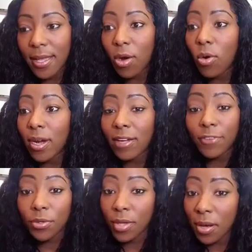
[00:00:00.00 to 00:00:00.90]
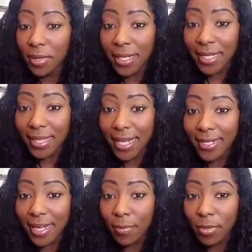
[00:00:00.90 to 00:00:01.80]
Or if you don't get in that
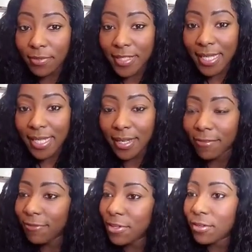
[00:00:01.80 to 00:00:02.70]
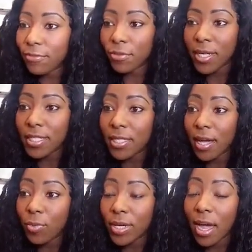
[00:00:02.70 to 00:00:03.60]
number of 10, feel free
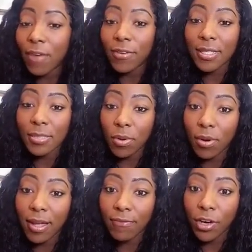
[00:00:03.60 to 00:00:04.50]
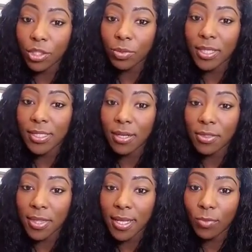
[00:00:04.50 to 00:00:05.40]
to, we offer this program virtually. So
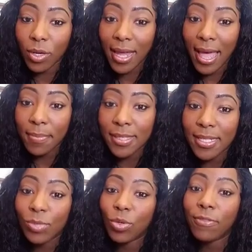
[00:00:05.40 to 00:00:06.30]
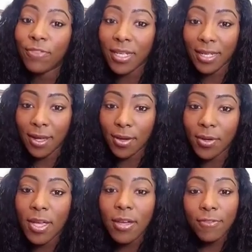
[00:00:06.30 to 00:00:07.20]
then what happens is we'll video
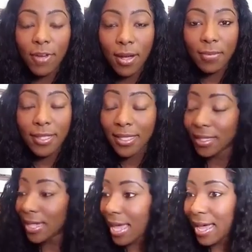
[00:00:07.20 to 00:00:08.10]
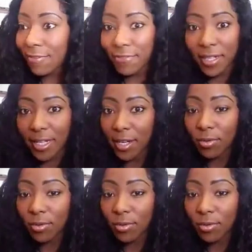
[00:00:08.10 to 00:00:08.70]
from the live video.